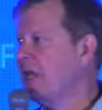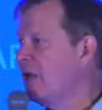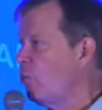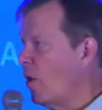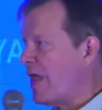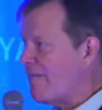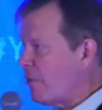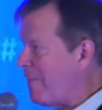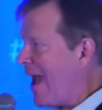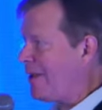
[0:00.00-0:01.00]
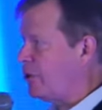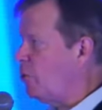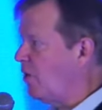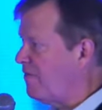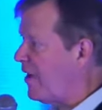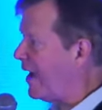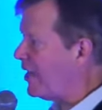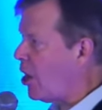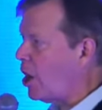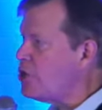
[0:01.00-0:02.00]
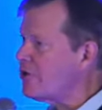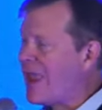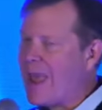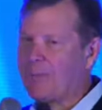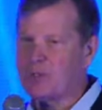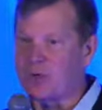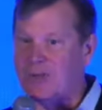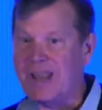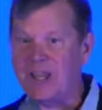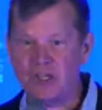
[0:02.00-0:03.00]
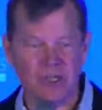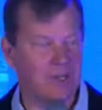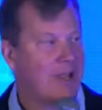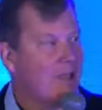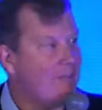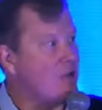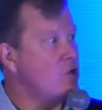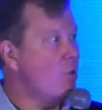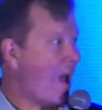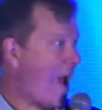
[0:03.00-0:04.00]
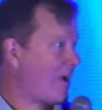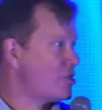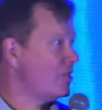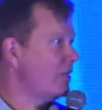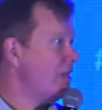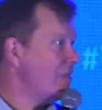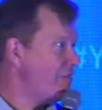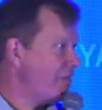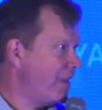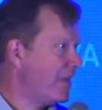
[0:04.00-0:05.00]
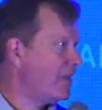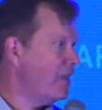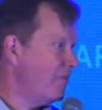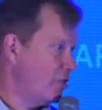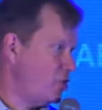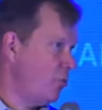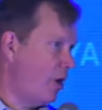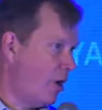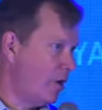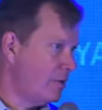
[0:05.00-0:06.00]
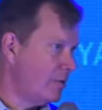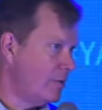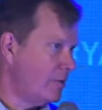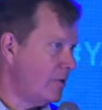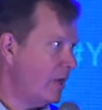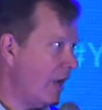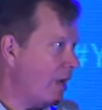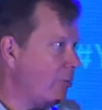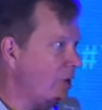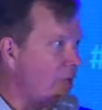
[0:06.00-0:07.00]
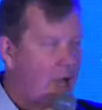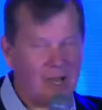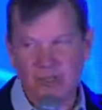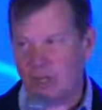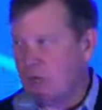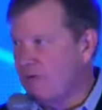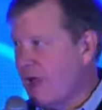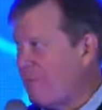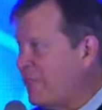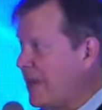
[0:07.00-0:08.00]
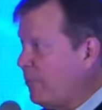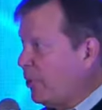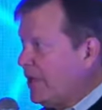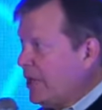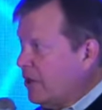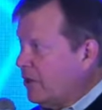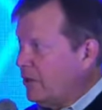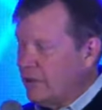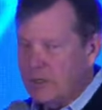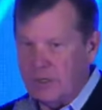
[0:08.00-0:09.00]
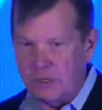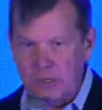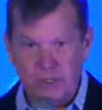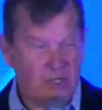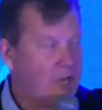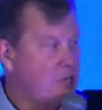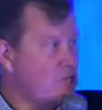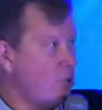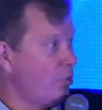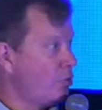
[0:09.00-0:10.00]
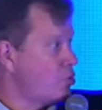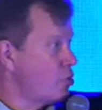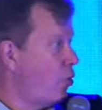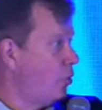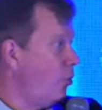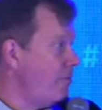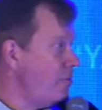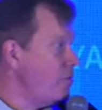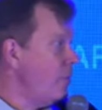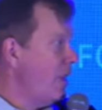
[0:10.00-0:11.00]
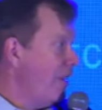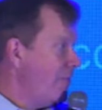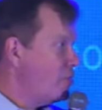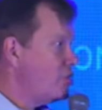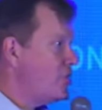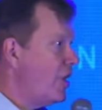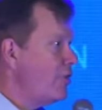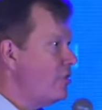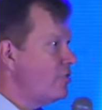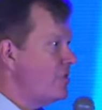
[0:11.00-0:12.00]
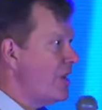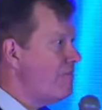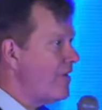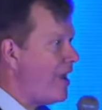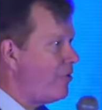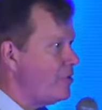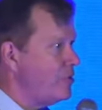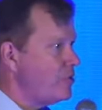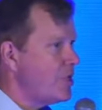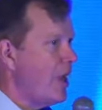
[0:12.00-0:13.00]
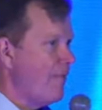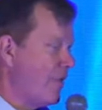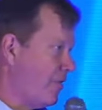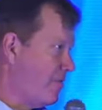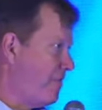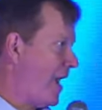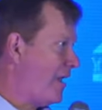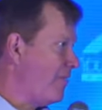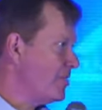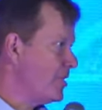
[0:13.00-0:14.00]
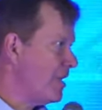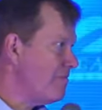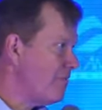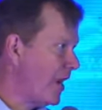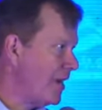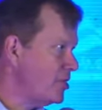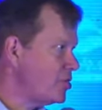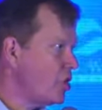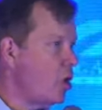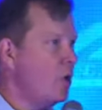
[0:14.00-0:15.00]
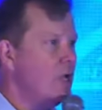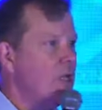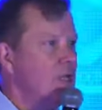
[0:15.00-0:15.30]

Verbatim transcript: in whatever battle you are fighting on your campus or nation than you actually think that you are. And realize that you've got people here sitting shoulder to shoulder with you that share your same values, that are fighting the same fight. So